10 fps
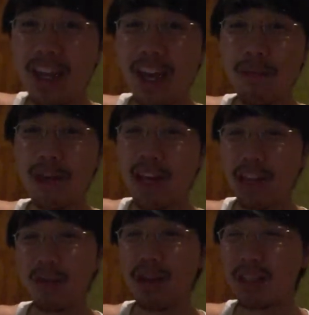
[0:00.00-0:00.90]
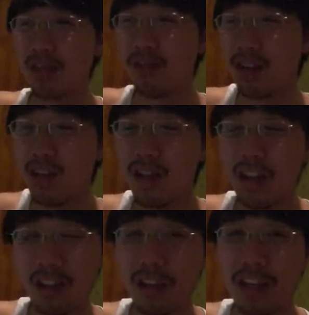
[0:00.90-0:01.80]
the NBA and the rest of
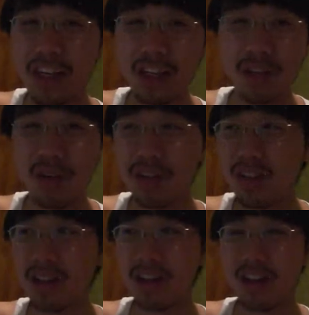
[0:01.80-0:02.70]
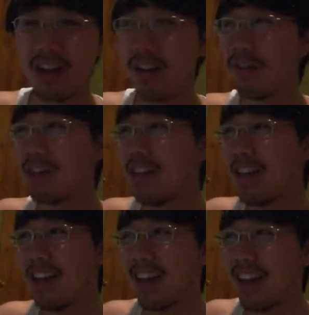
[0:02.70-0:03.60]
the league is going to dissolve.
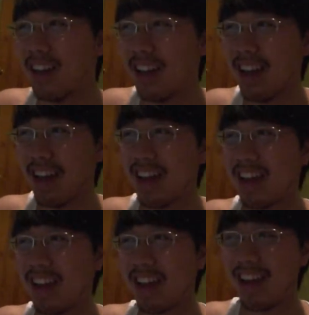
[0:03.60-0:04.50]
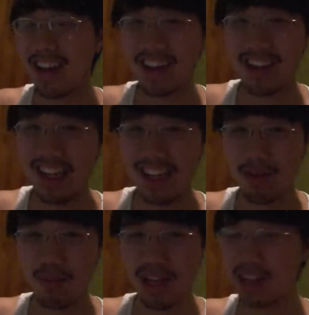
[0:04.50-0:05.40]
And
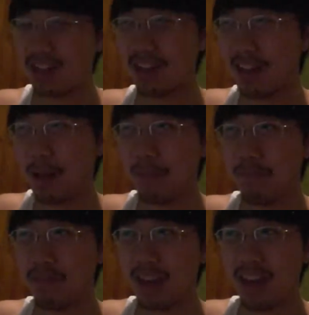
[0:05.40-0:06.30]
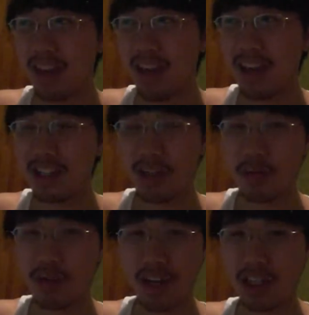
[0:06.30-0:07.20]
he basically ends
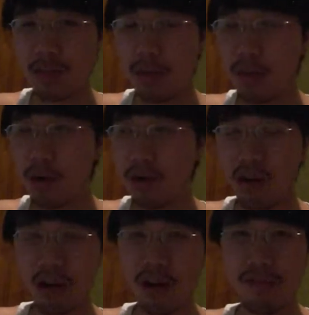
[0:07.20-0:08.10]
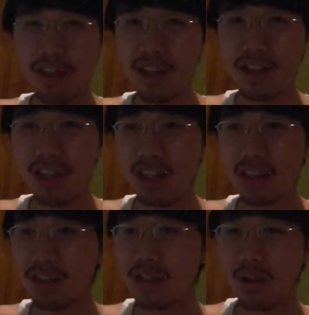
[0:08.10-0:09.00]
up trying to promote all these
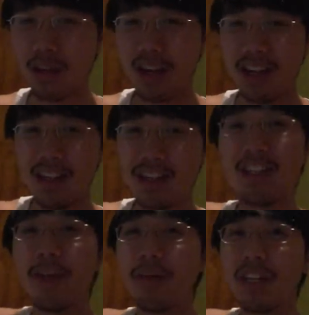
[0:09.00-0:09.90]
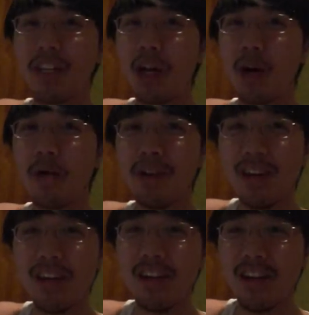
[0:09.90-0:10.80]
things so that his team can go.
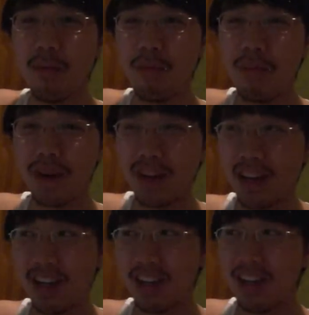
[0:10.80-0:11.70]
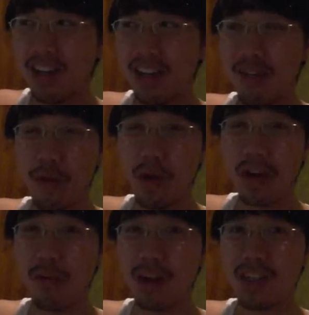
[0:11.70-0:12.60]
But uh, if you
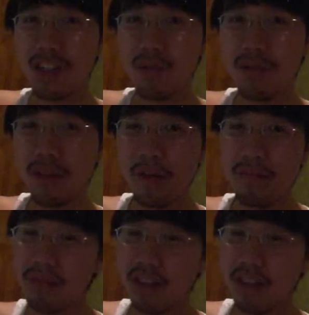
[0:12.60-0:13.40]
end up watching the movie,